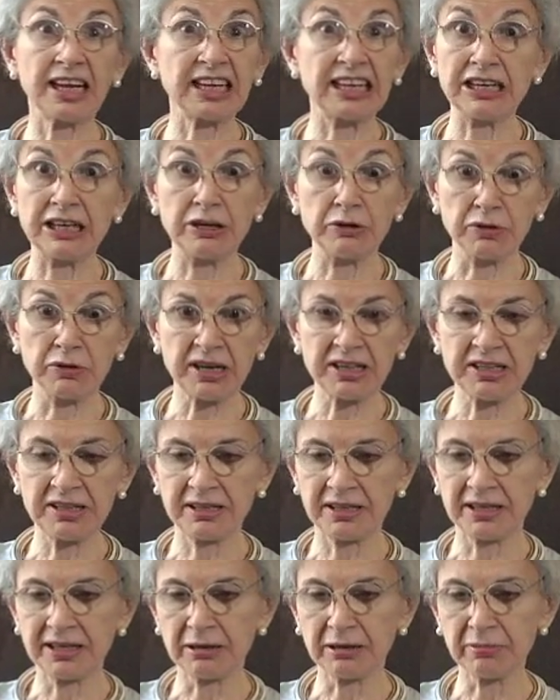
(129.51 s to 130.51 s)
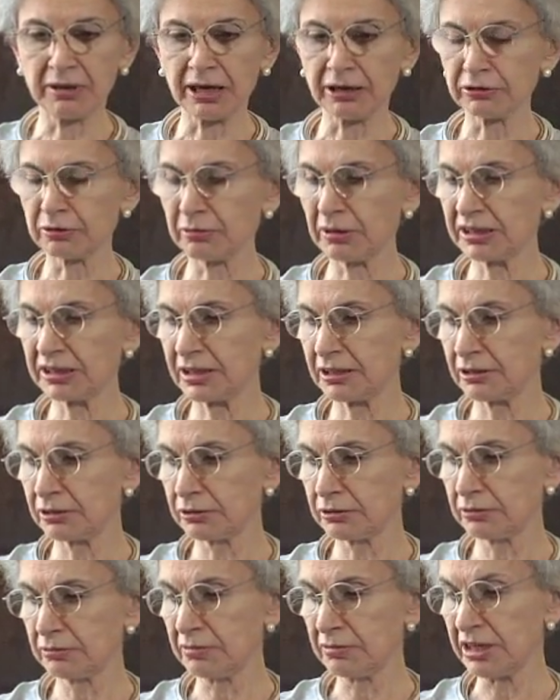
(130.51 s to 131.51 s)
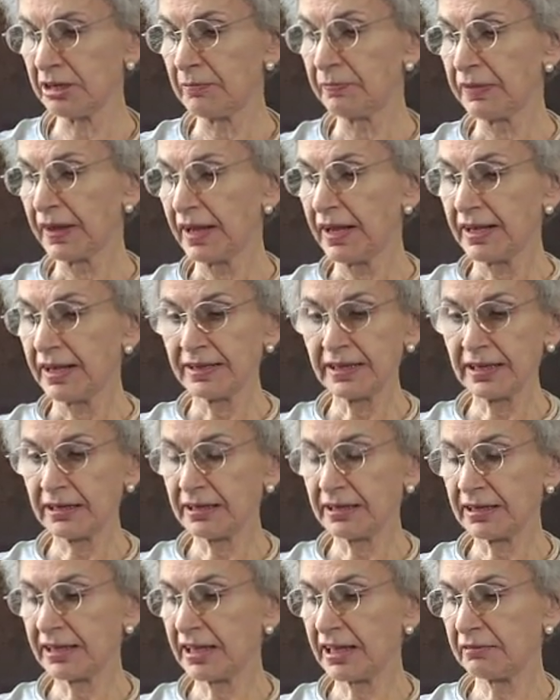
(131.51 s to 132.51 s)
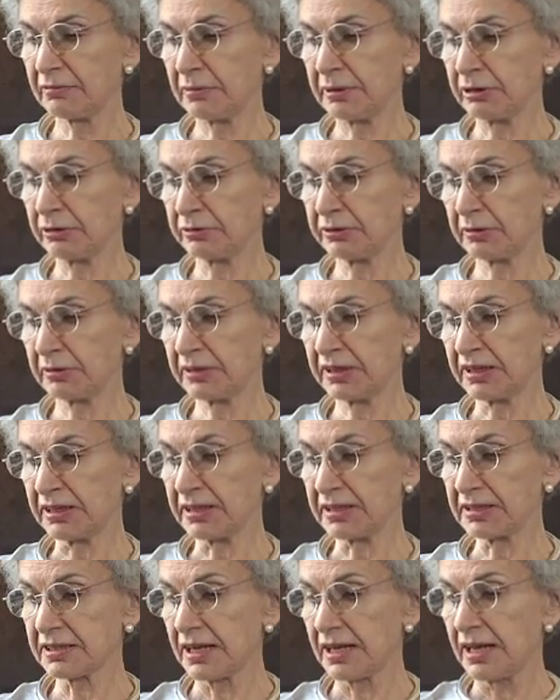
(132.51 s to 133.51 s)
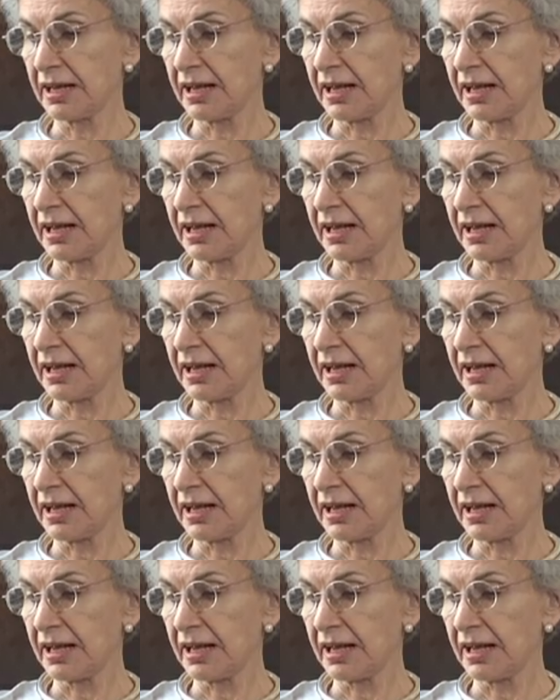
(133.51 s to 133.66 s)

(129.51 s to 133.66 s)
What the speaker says: I didn't know anything about, but they told me, they gave me all the things.